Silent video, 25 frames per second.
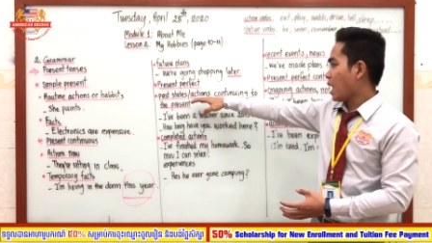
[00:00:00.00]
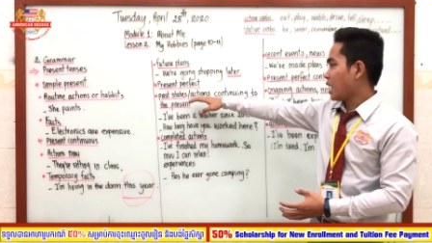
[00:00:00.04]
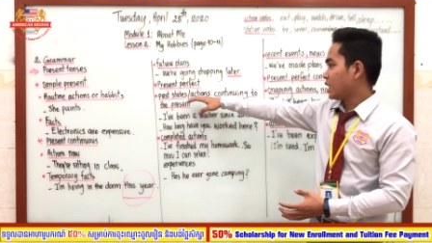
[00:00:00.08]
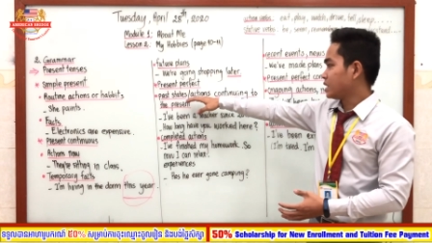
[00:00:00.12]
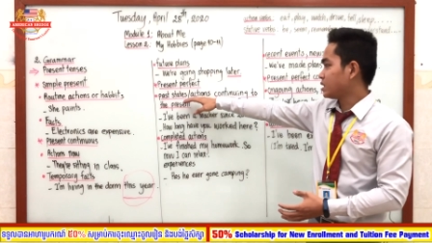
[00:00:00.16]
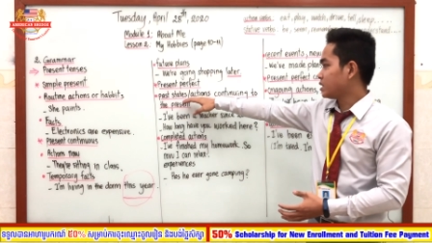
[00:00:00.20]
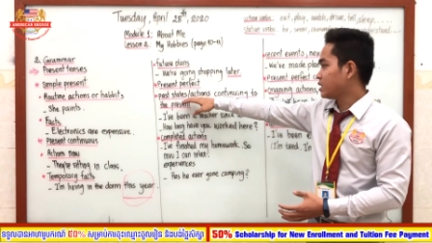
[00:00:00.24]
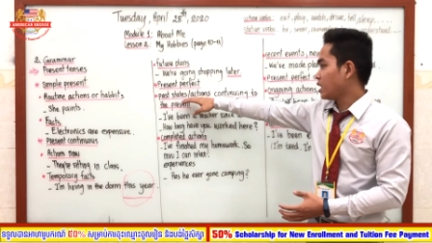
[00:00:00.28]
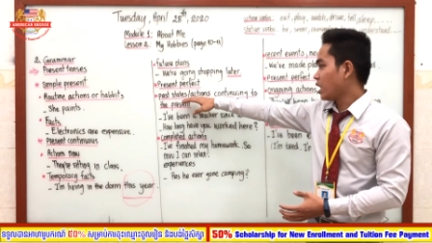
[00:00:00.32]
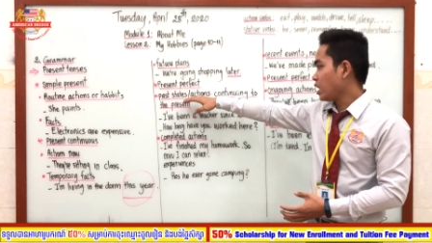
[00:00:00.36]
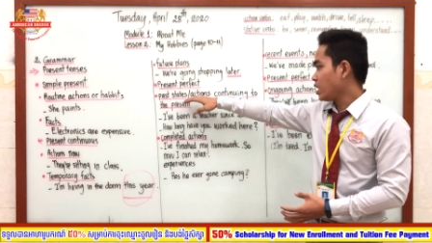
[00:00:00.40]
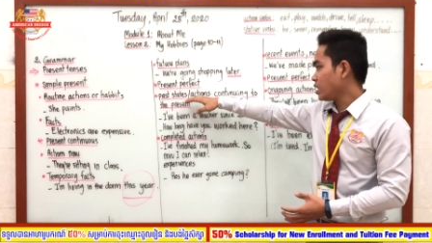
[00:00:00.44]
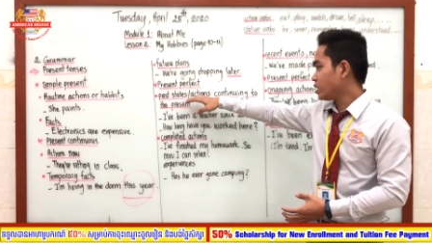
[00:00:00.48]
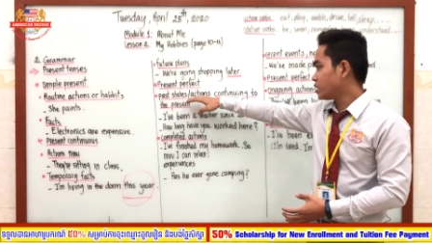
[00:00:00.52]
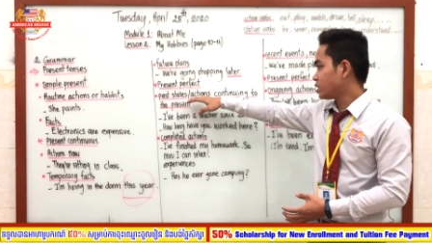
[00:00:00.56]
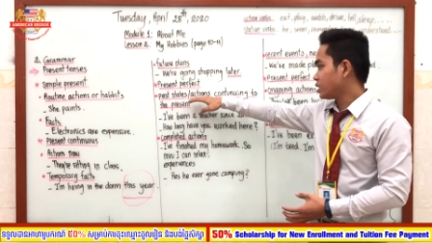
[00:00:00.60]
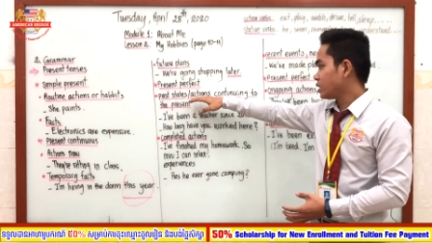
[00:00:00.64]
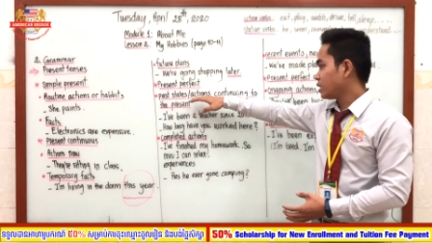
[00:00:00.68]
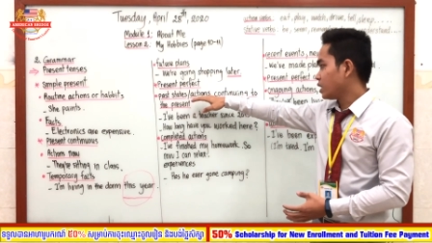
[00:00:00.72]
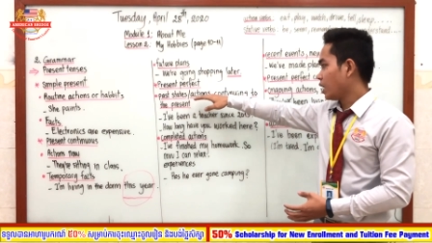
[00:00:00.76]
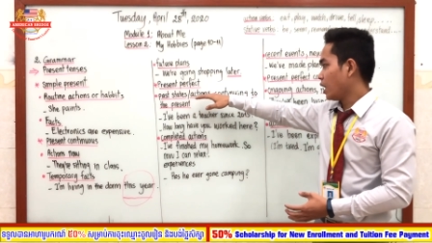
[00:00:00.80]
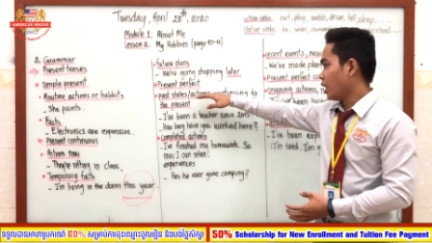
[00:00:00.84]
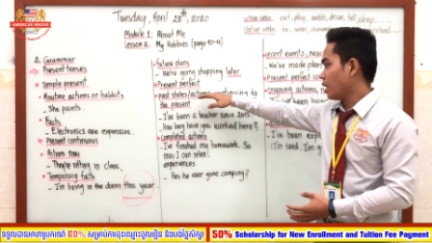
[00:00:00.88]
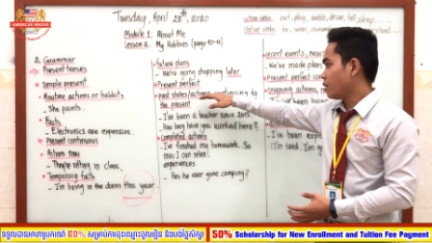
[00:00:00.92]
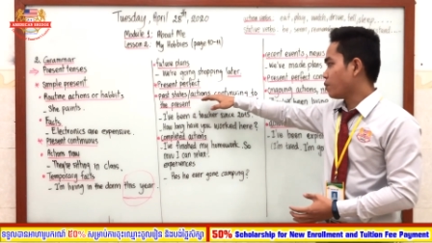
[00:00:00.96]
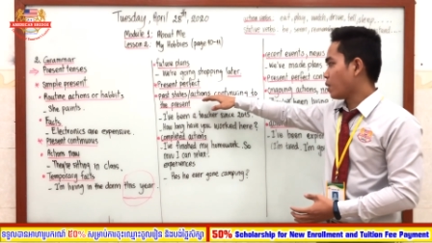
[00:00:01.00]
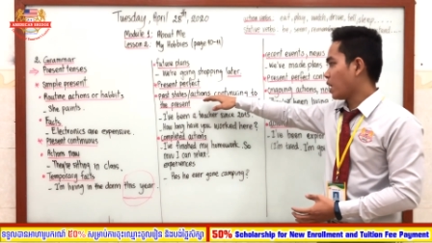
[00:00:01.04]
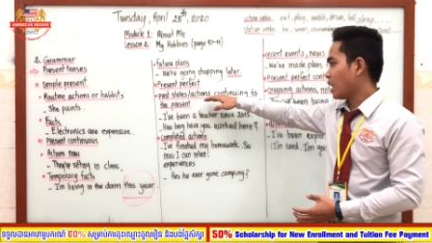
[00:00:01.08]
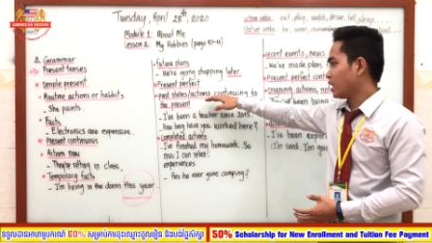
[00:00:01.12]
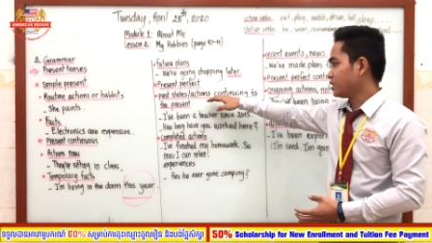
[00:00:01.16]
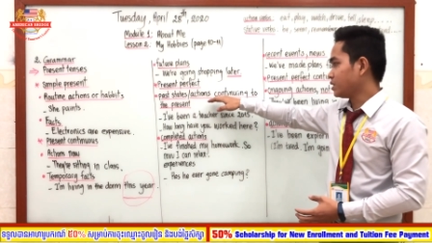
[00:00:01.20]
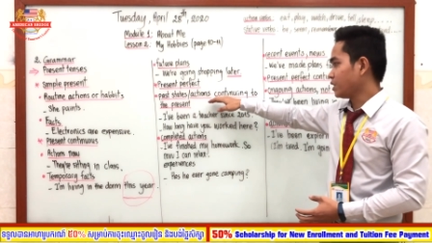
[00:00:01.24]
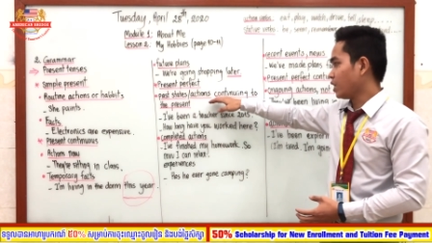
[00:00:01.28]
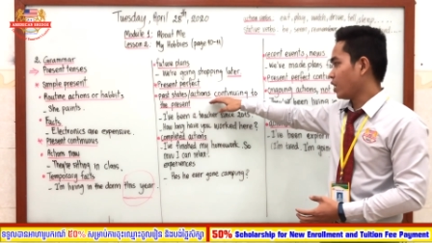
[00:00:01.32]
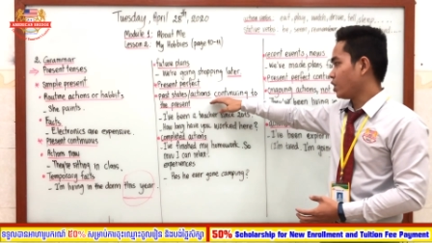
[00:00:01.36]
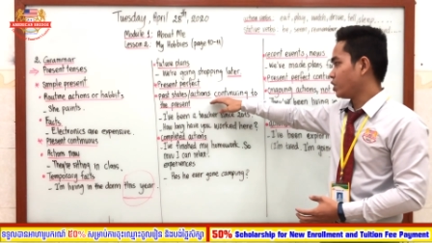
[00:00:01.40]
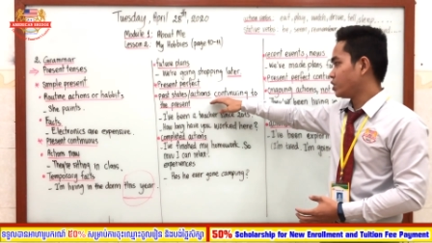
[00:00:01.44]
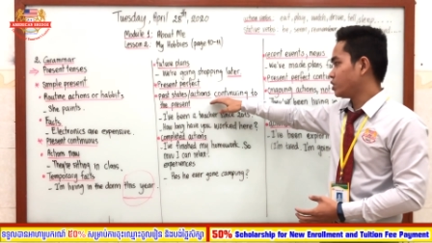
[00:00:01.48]
past state and
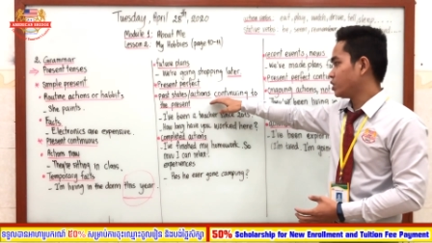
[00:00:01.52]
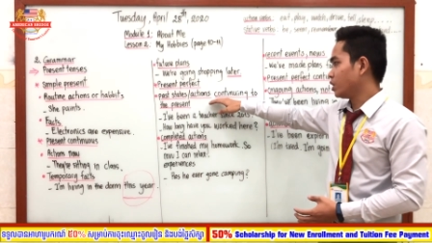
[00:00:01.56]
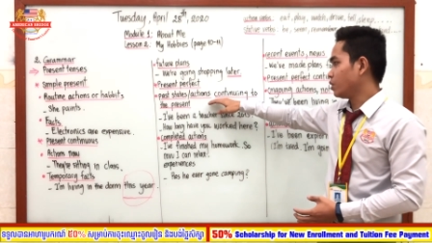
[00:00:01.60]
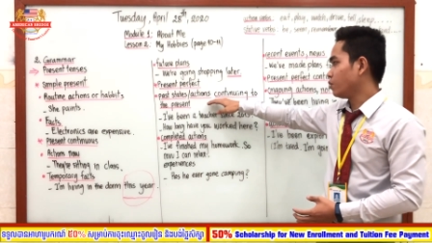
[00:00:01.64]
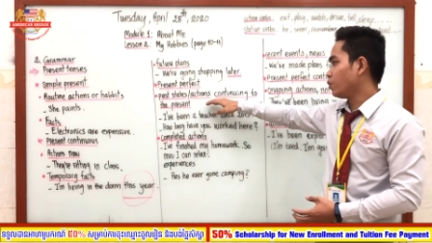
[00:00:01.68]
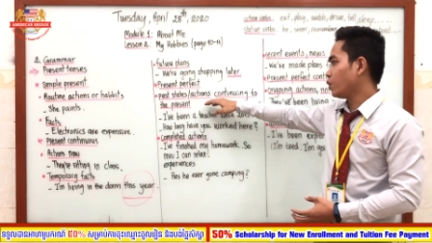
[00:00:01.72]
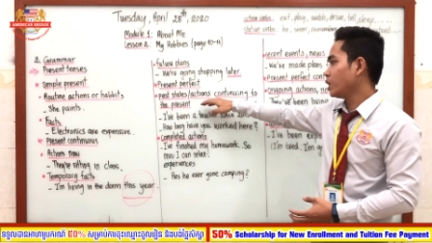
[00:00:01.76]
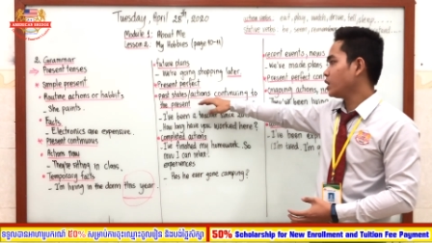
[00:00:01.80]
past action.